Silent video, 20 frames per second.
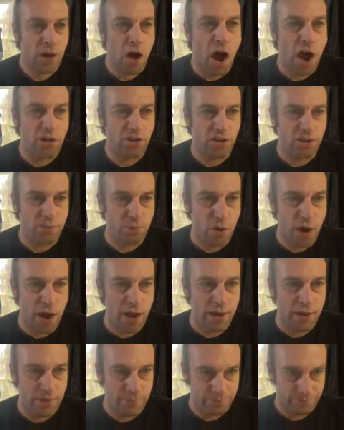I just
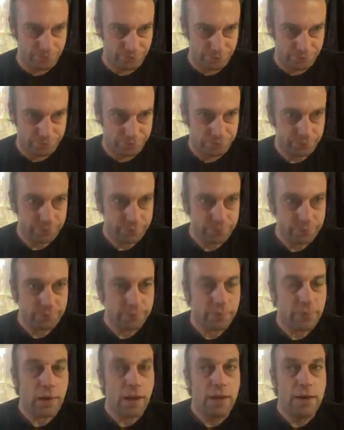pray
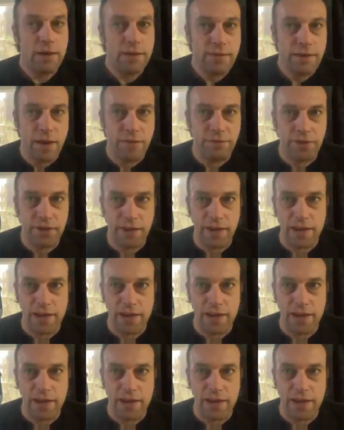nothing